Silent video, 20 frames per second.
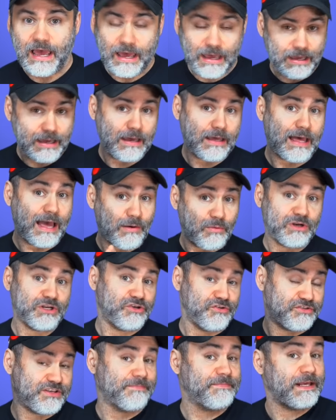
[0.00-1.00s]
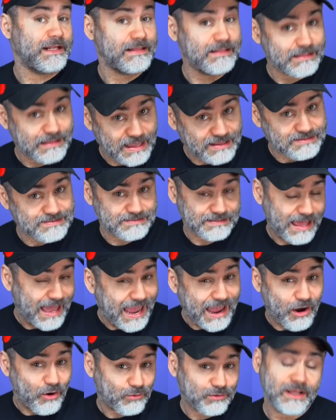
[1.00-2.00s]
uh, I want to shoot something less
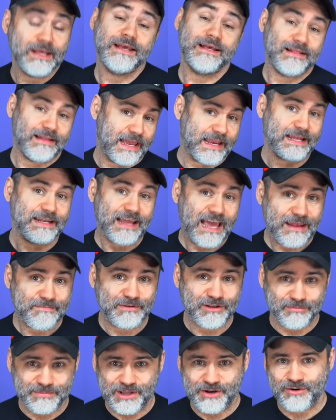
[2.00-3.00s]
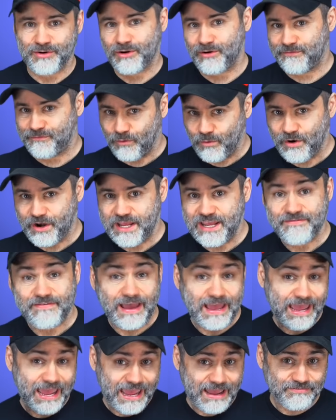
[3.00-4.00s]
loud, like a nine millimeter or forty if
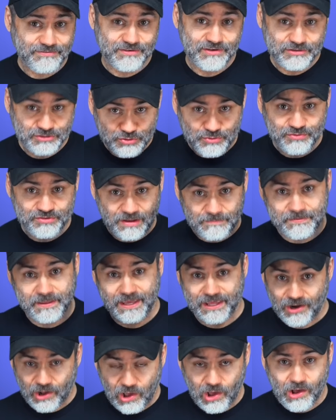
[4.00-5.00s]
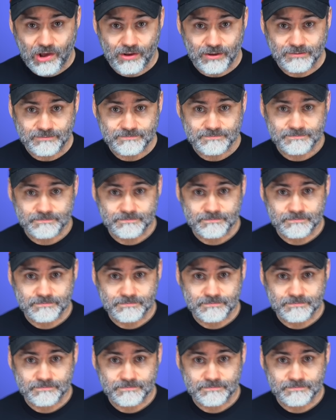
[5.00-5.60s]
I have to shoot something at all.